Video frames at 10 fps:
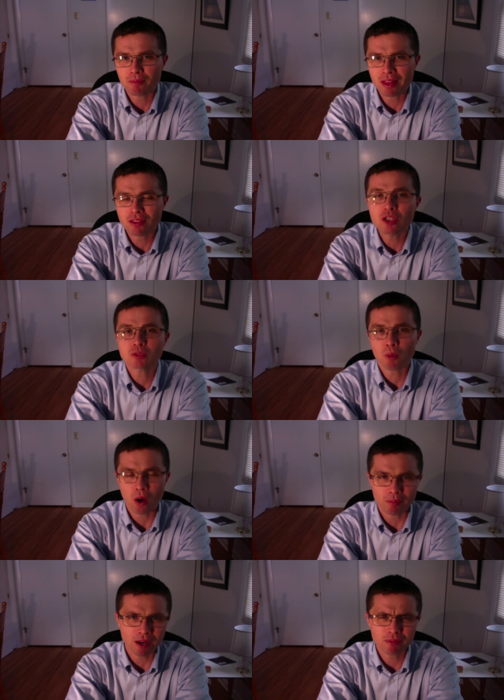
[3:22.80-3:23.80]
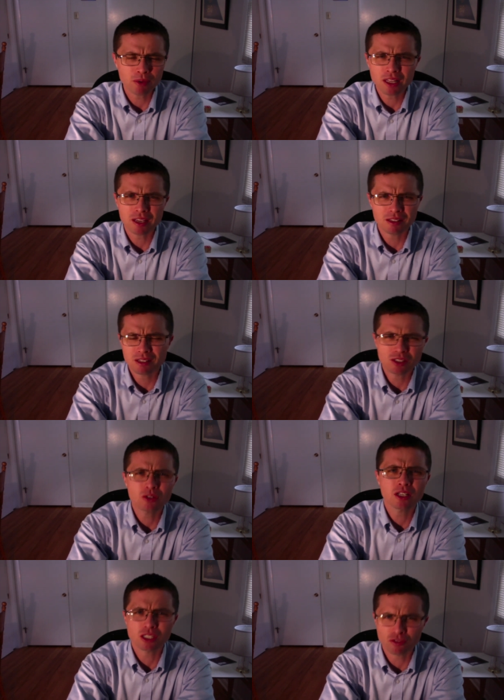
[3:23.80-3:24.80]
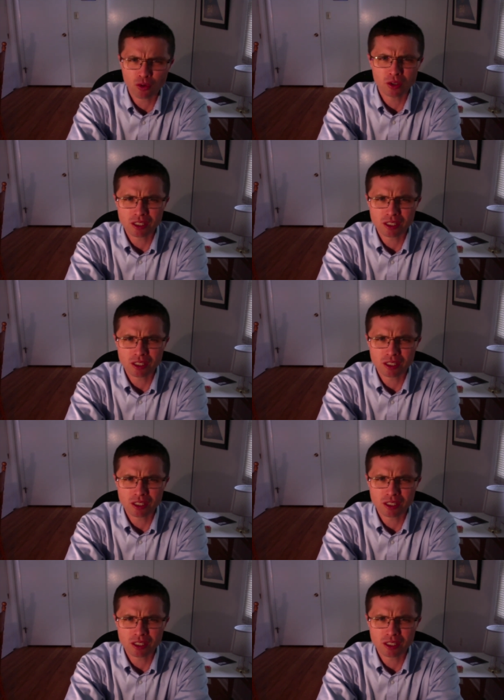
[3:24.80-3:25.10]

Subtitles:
at this point, right, really as early as the 4th